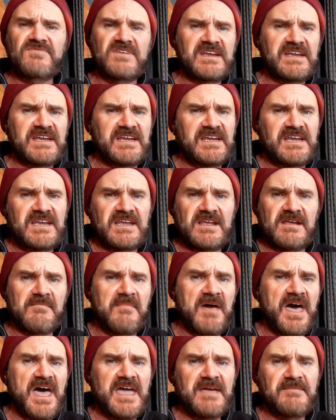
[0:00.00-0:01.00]
ring
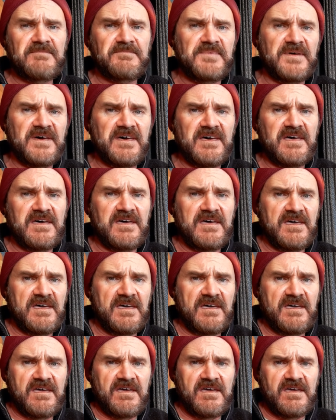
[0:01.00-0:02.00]
my
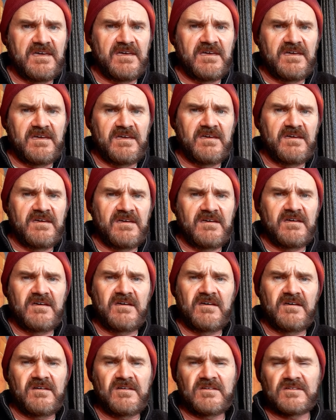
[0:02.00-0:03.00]

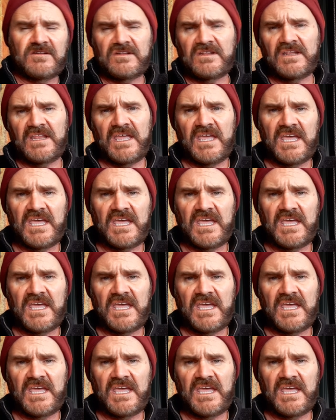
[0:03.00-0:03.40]
bell,